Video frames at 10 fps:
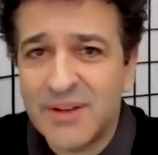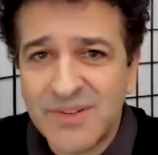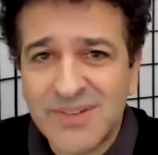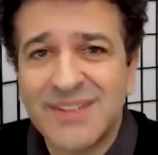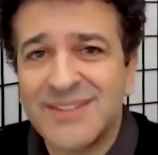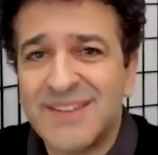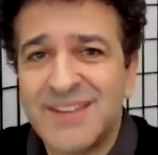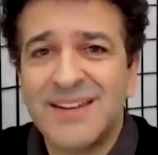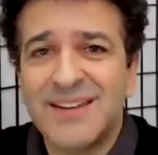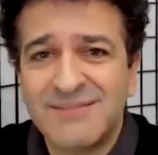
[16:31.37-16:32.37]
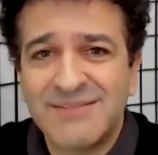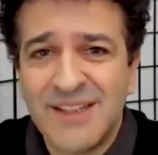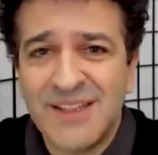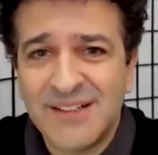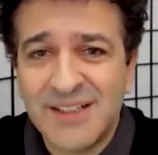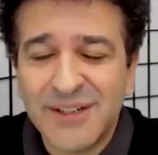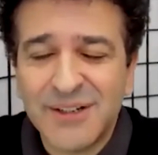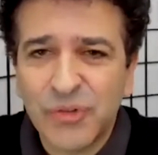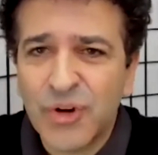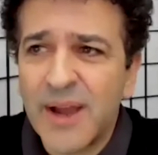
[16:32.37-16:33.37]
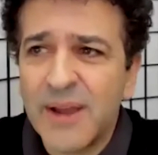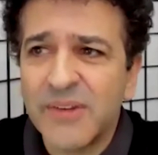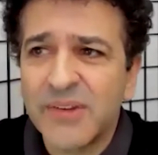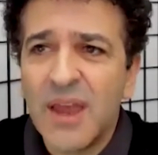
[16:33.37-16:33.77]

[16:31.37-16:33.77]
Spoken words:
60 in clinical trials.